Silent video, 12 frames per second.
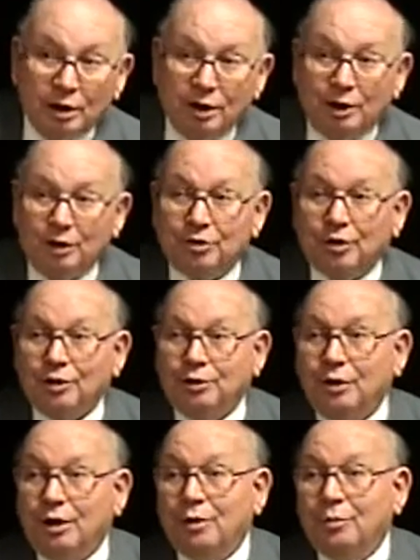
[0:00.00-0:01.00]
He says,
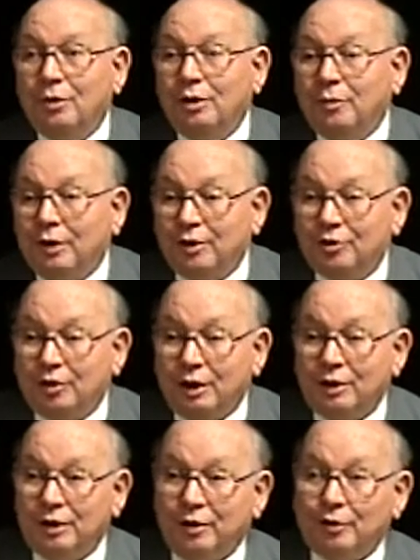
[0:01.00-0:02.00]
and my
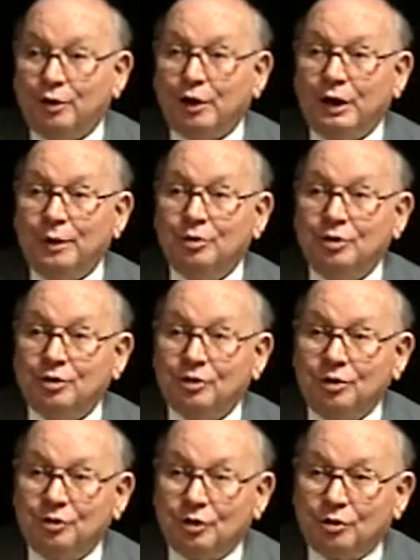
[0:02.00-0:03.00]
son, every time he
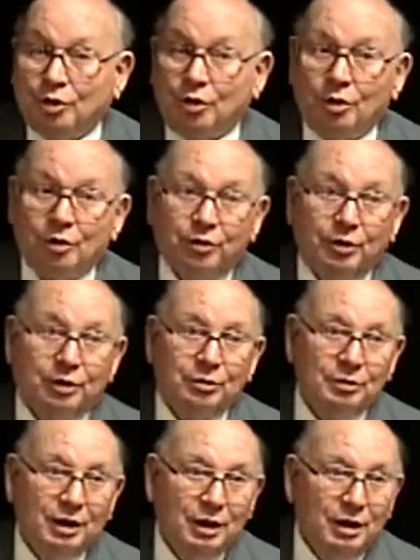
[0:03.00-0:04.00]
sees a tall,
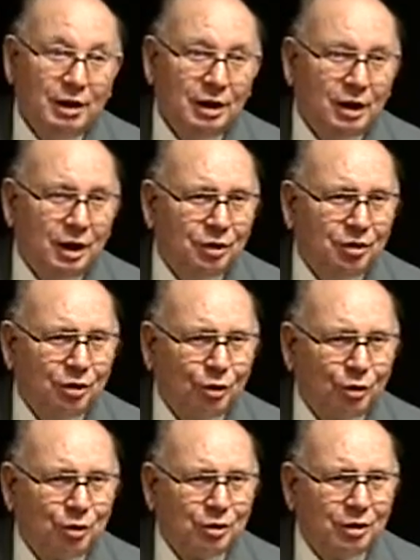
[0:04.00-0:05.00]
thin
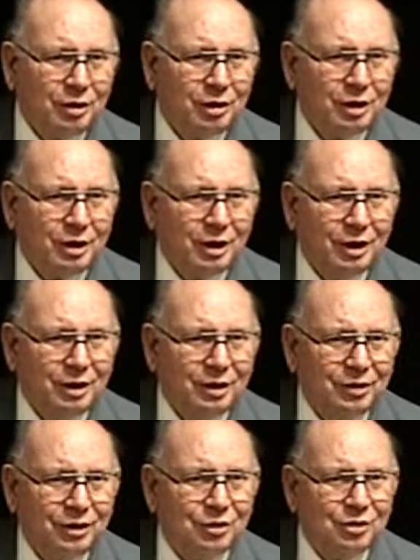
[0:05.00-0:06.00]
soldier, he
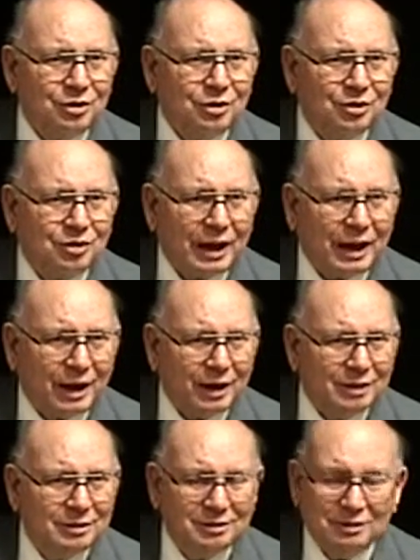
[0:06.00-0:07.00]
thinks it's his
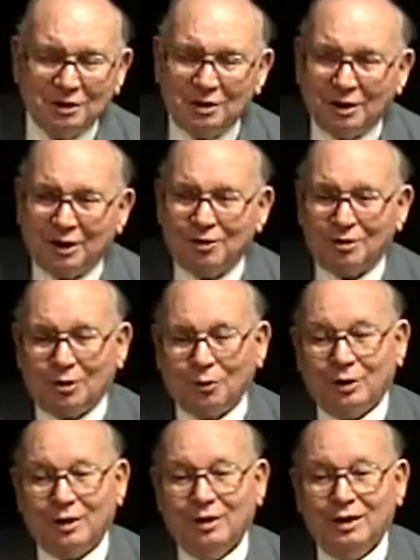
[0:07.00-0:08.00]
dad. And I
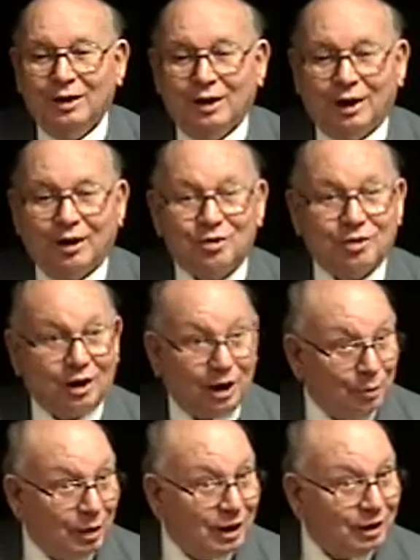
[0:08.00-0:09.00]
said,
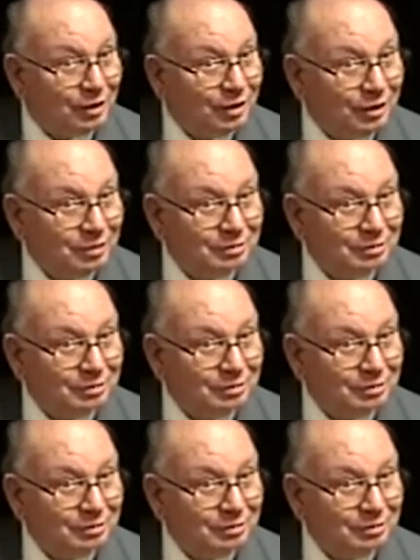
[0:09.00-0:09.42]
I'm honored.